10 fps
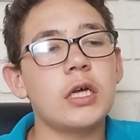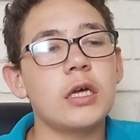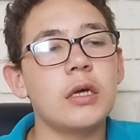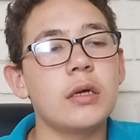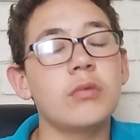
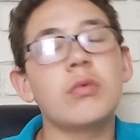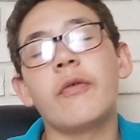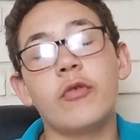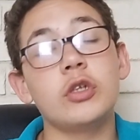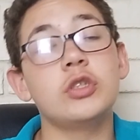
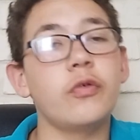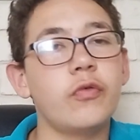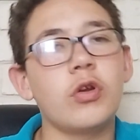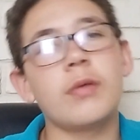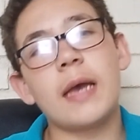3-2
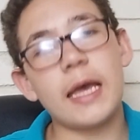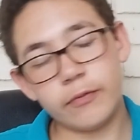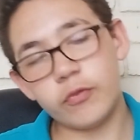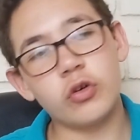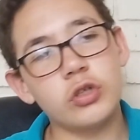Fulham
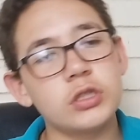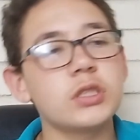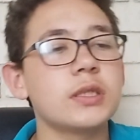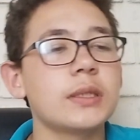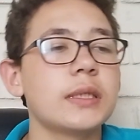at
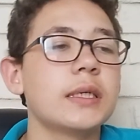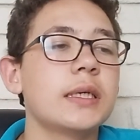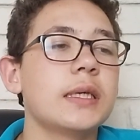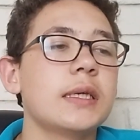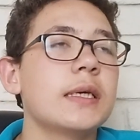Forest.
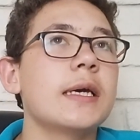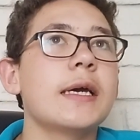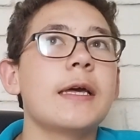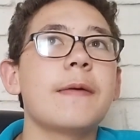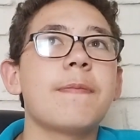
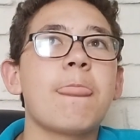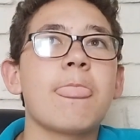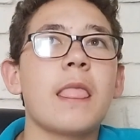I